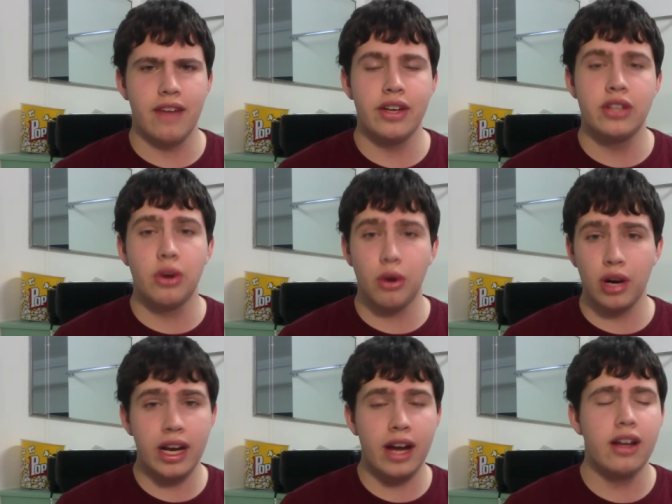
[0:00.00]

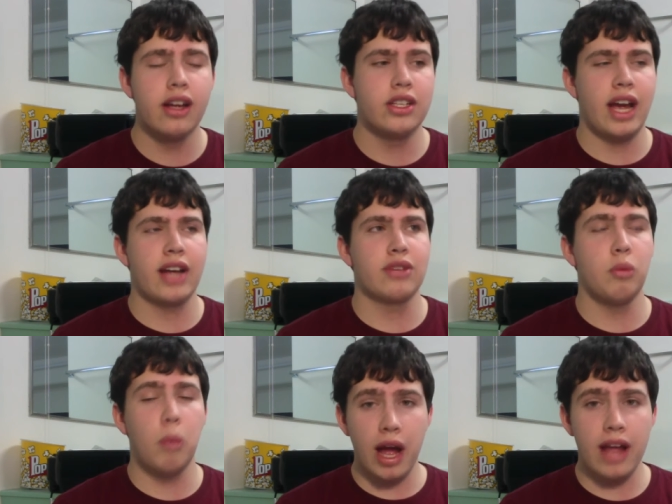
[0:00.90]
Victoria, Jack's
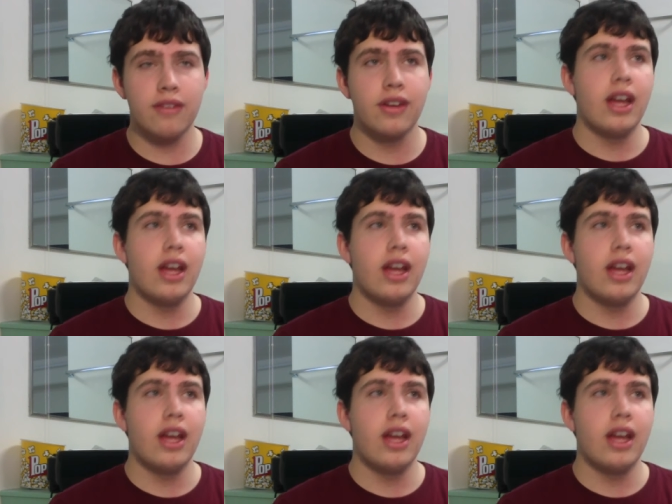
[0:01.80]
wife,